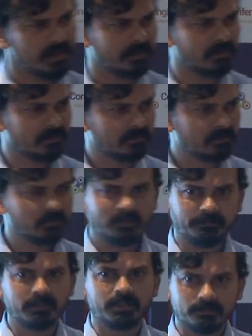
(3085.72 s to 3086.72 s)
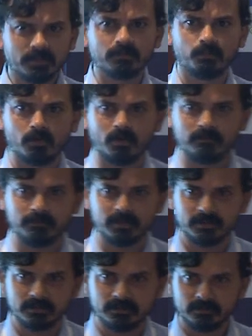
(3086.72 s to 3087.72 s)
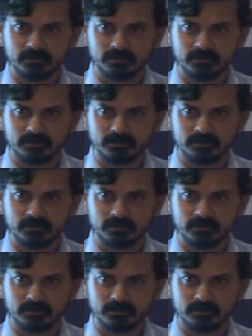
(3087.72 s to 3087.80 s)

be it. If it gives us more confidence,